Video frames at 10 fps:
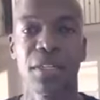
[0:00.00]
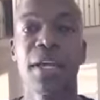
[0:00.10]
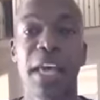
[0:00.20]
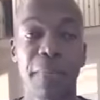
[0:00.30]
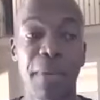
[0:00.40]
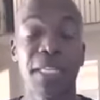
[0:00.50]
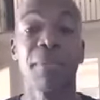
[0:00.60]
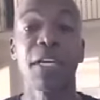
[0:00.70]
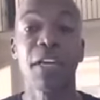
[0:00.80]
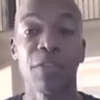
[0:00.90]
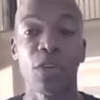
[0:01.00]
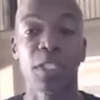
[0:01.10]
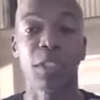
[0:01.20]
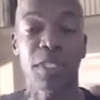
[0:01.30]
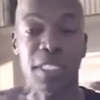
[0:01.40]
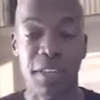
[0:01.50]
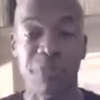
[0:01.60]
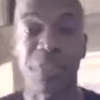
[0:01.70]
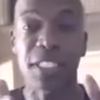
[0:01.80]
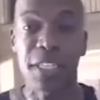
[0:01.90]
That means I'm going to give you a
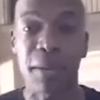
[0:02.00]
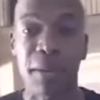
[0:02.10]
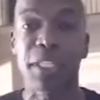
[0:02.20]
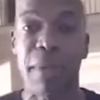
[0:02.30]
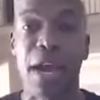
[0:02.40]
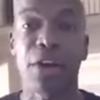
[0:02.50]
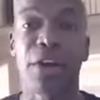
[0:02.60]
specific subject matter,